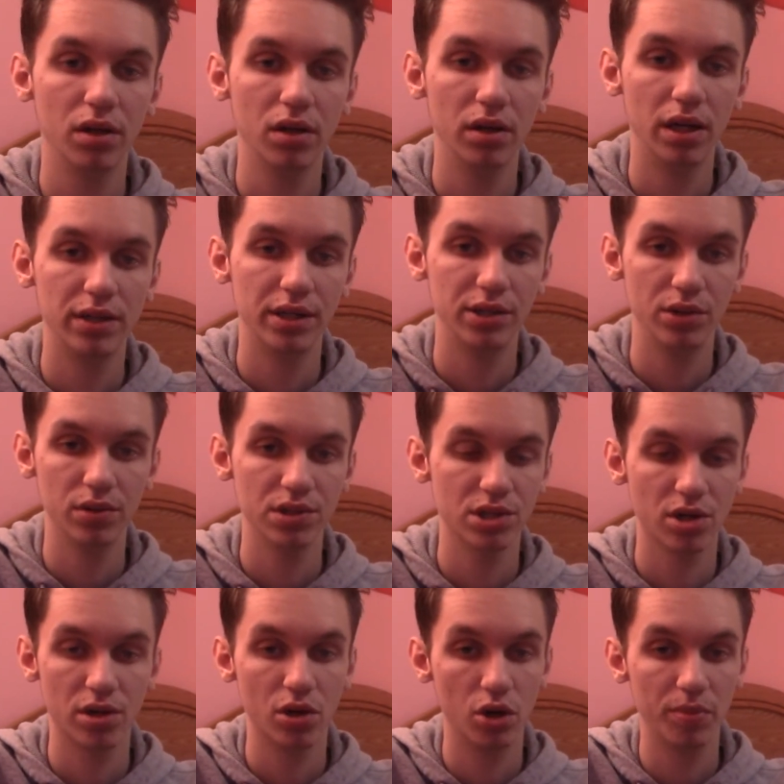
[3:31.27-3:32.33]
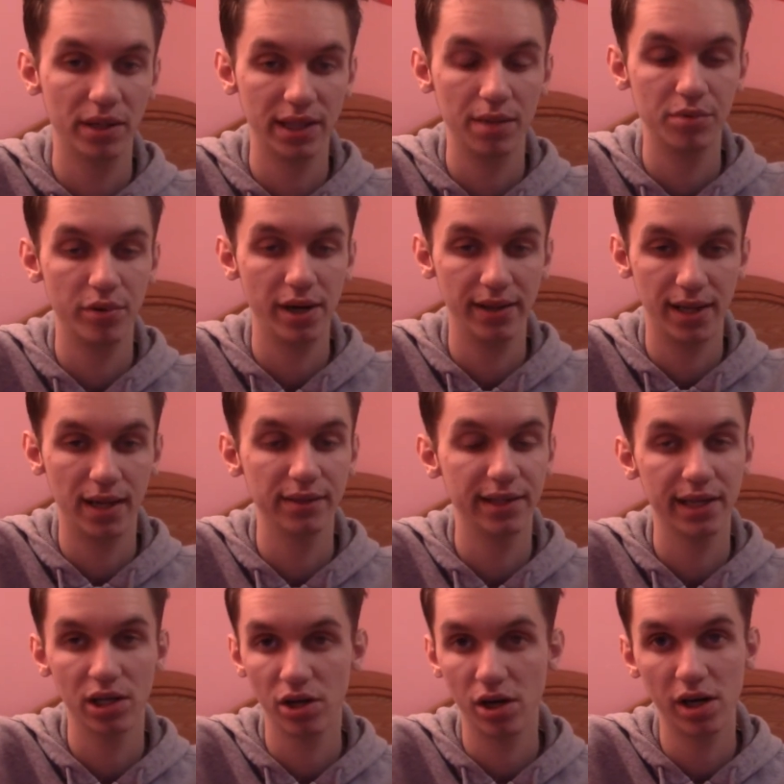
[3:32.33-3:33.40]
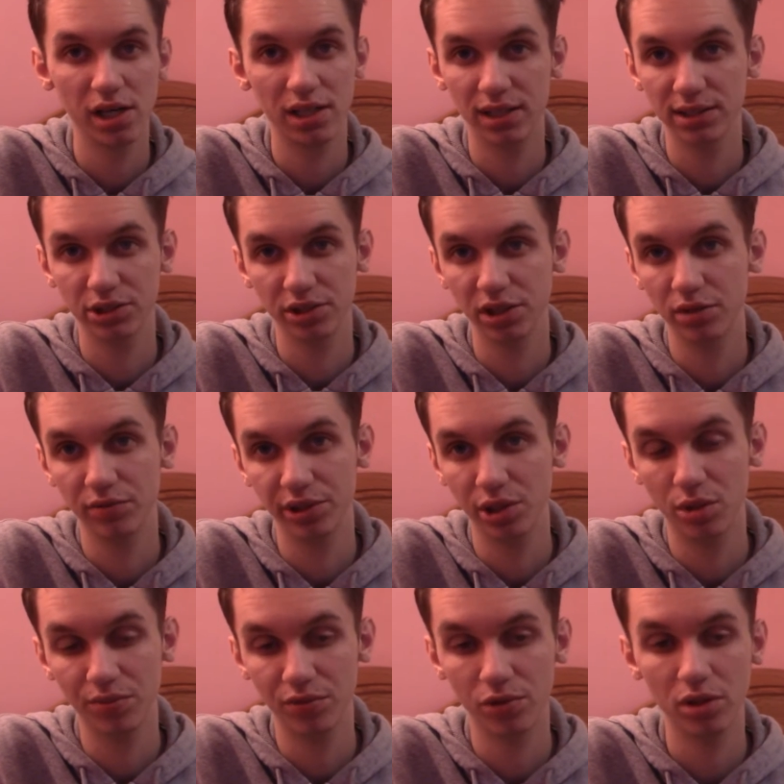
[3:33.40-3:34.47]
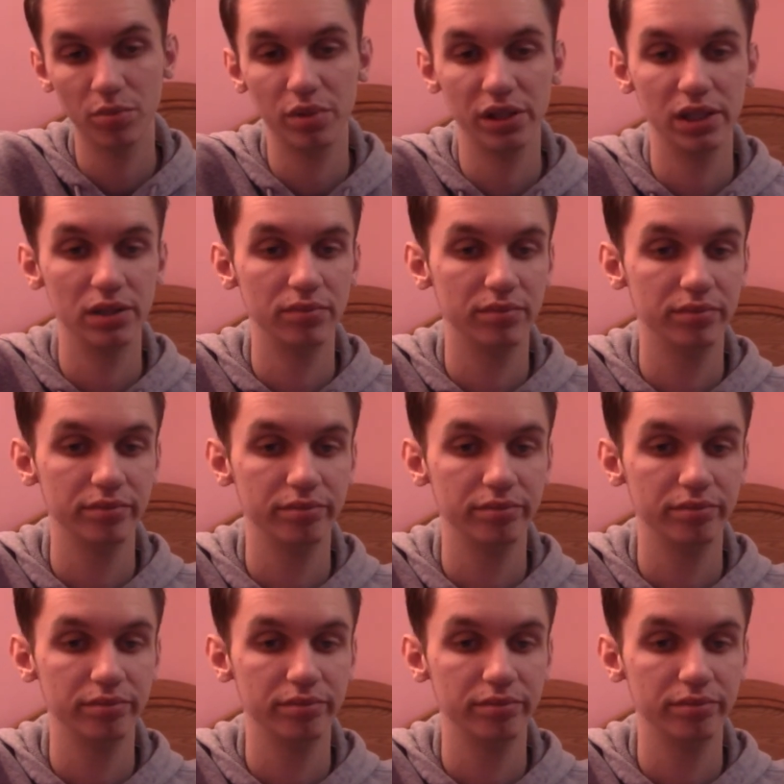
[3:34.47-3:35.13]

And then you just gotta hope at that point that they get caught, and that's all you can really hope for. But